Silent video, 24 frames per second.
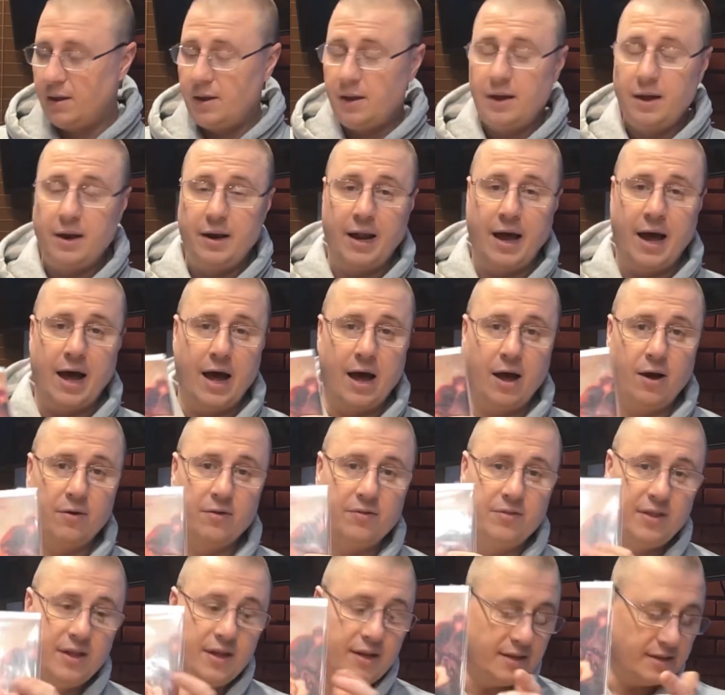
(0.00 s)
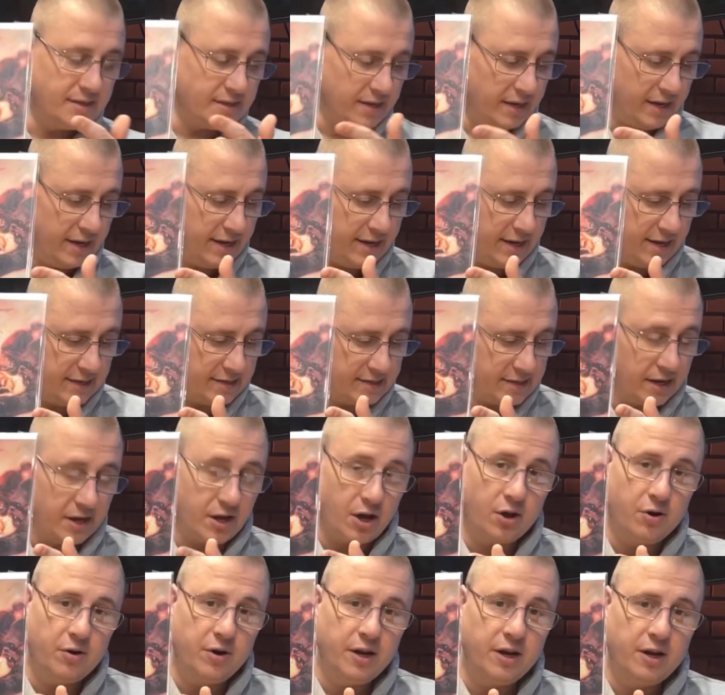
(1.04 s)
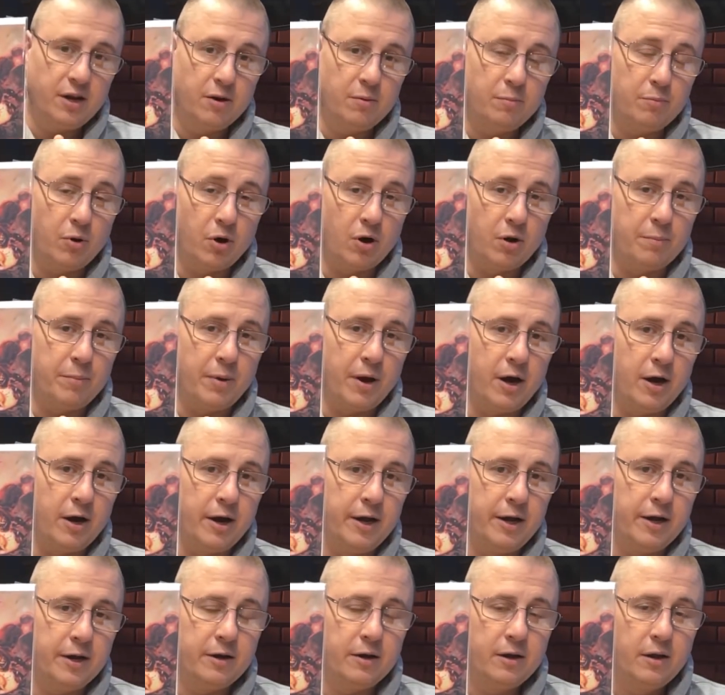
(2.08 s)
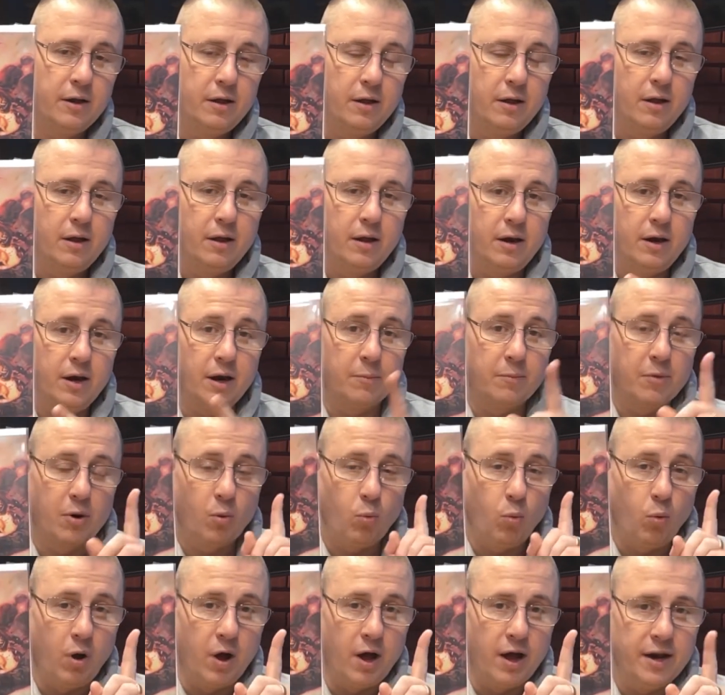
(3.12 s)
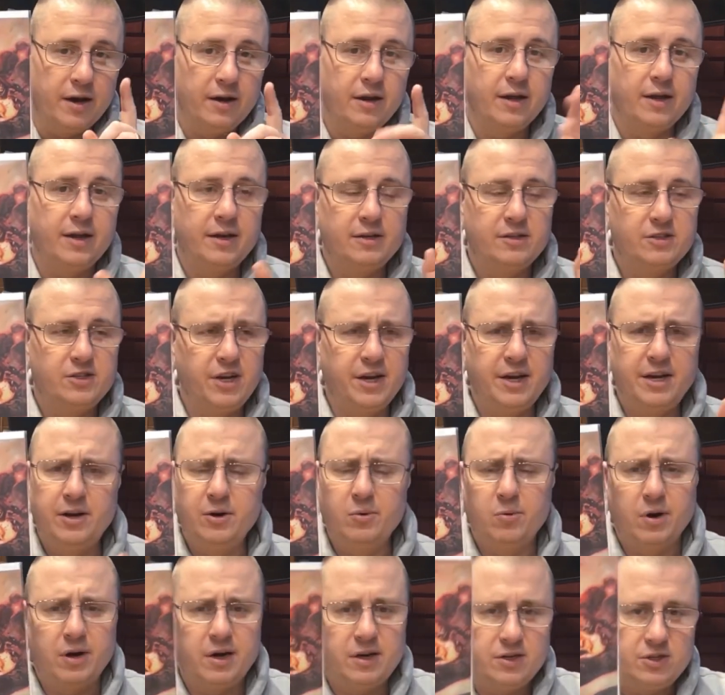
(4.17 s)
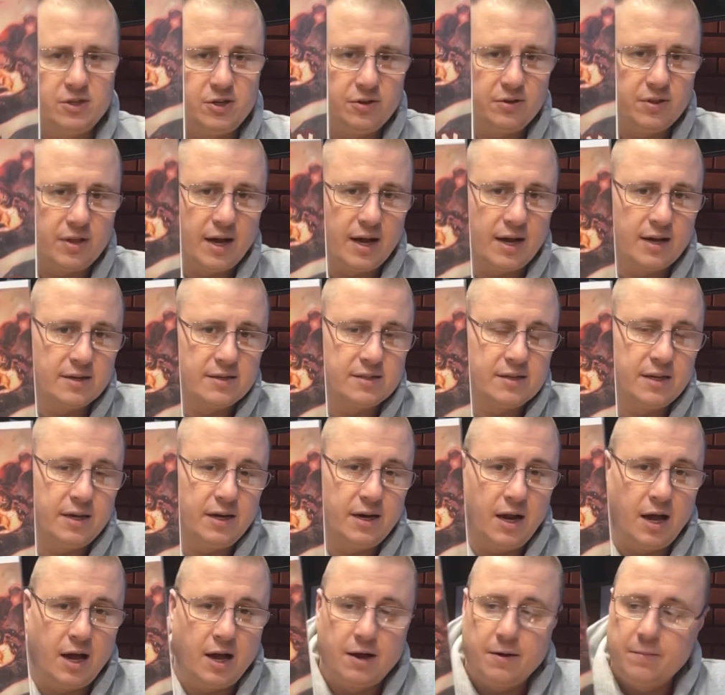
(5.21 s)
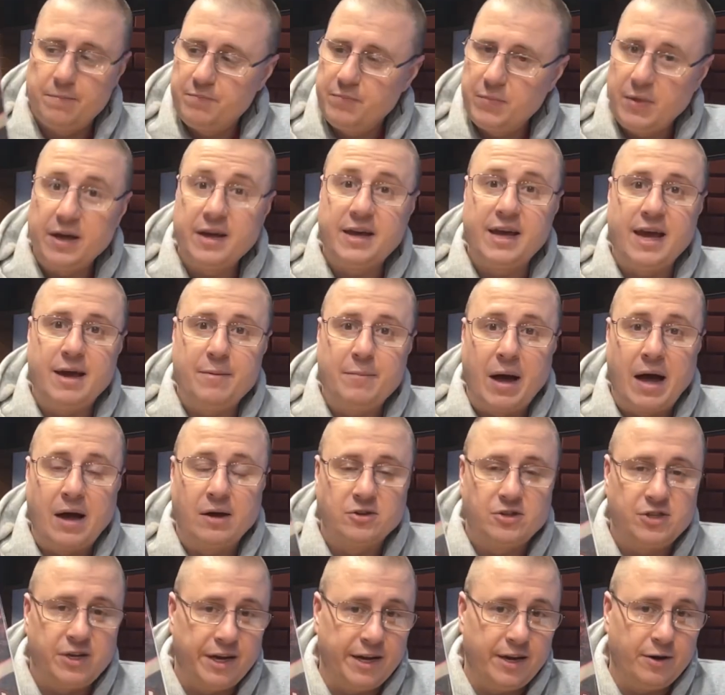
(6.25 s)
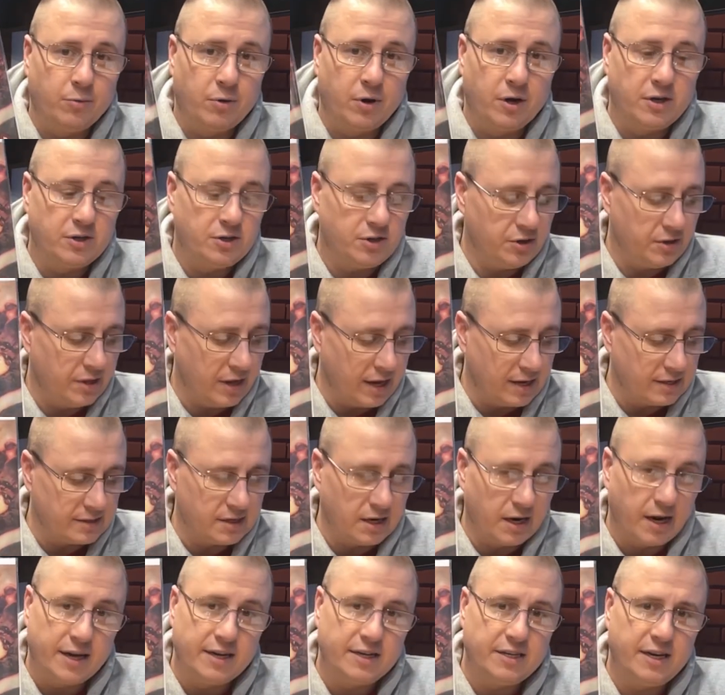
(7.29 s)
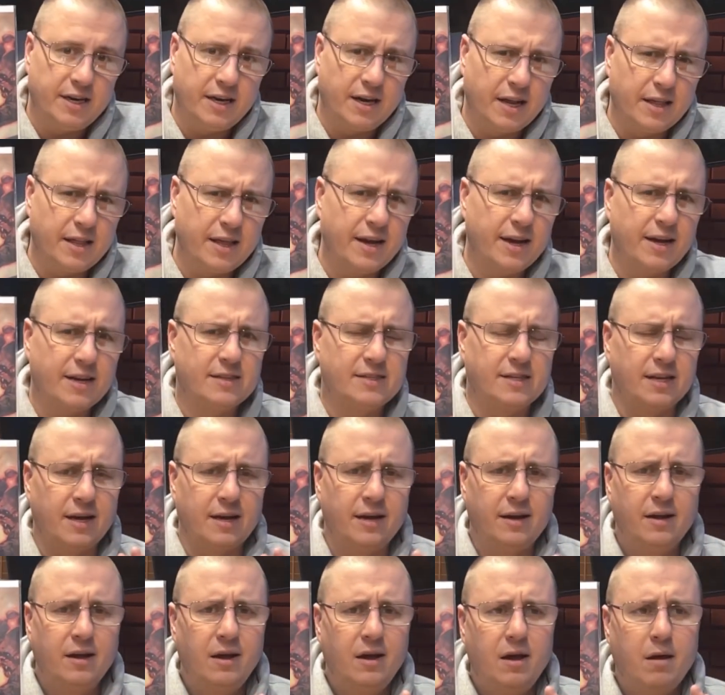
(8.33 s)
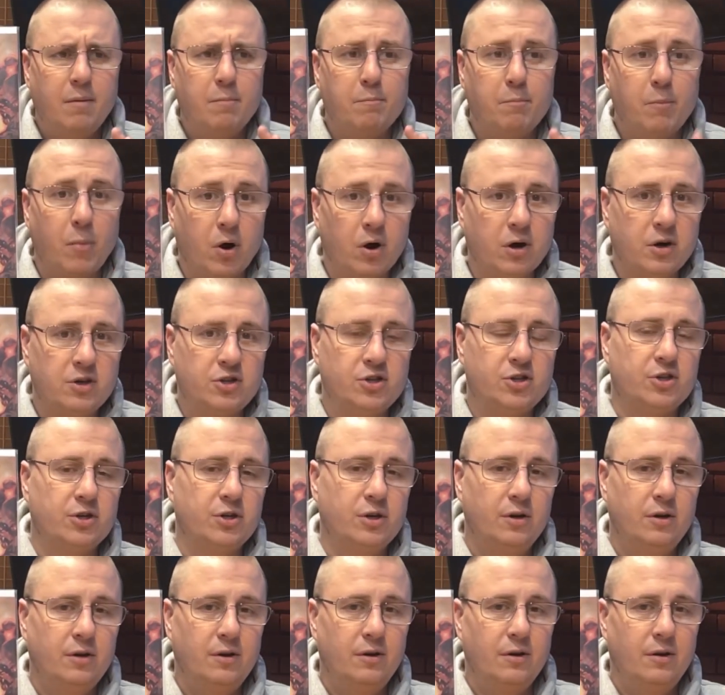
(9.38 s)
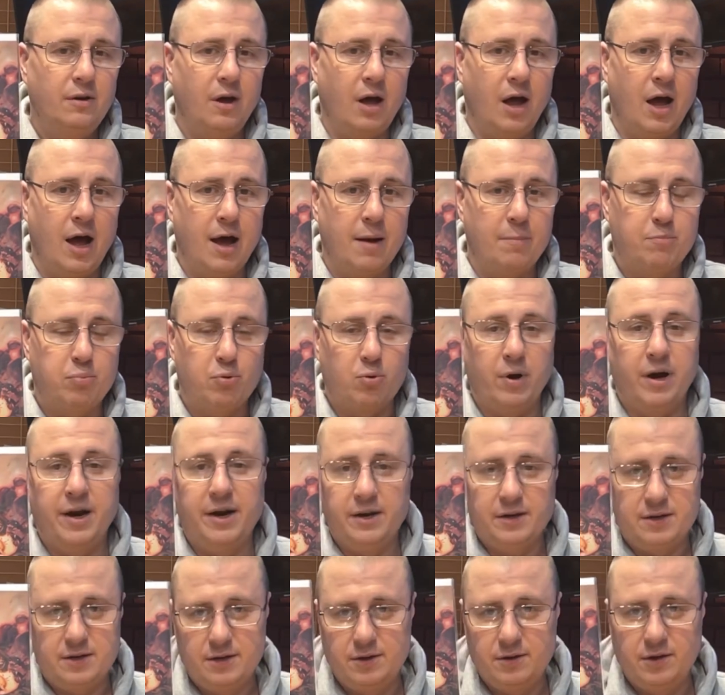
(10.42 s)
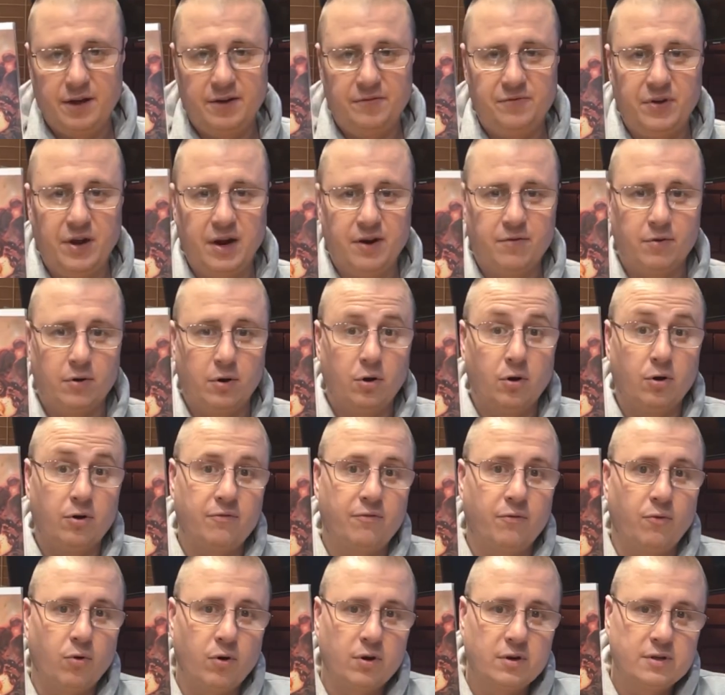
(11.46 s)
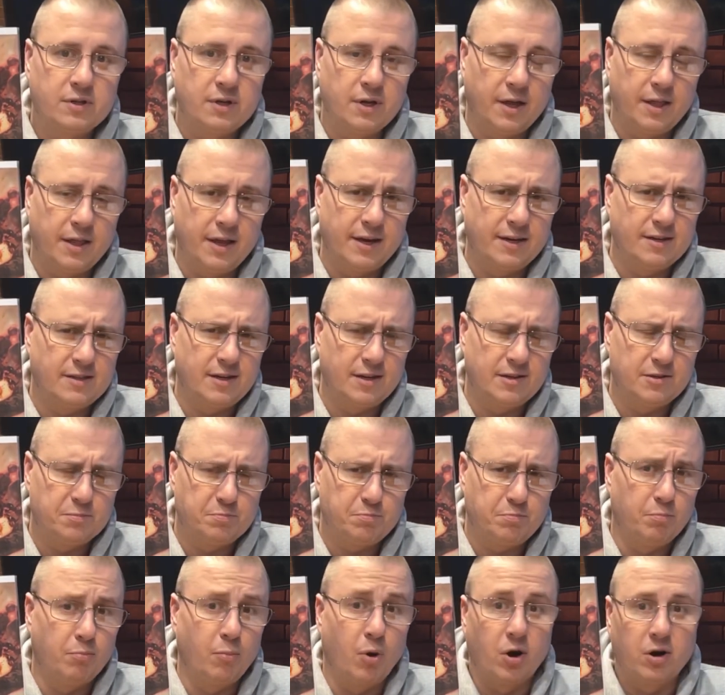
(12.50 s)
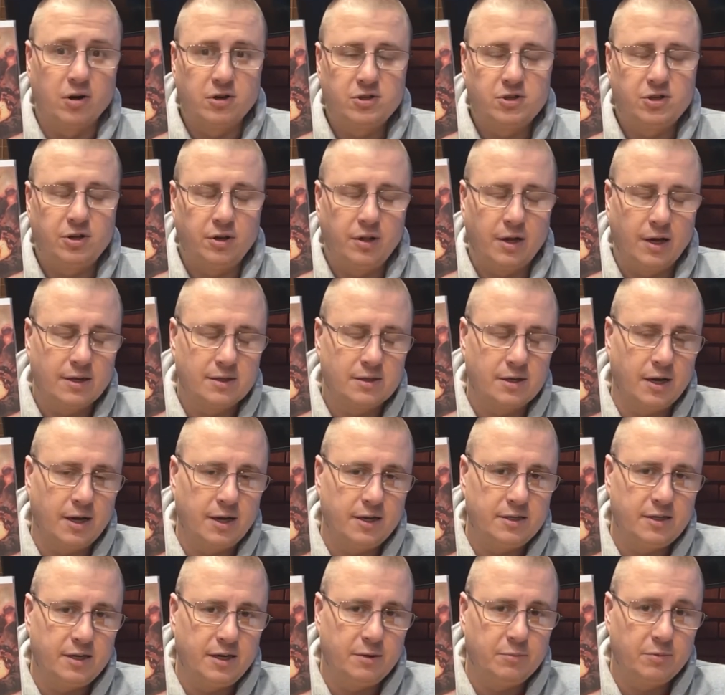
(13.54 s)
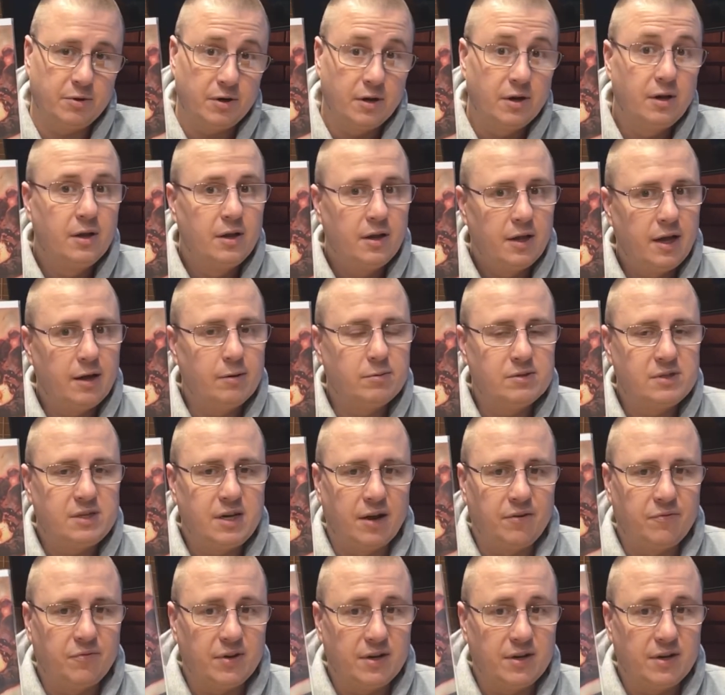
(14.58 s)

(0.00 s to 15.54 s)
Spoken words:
Now, this is a Conan the Barbarian number 1, January 2000. It came out in January 2019. I think it's a March print, if you ever look for it. So I think it says March 2019, but it was definitely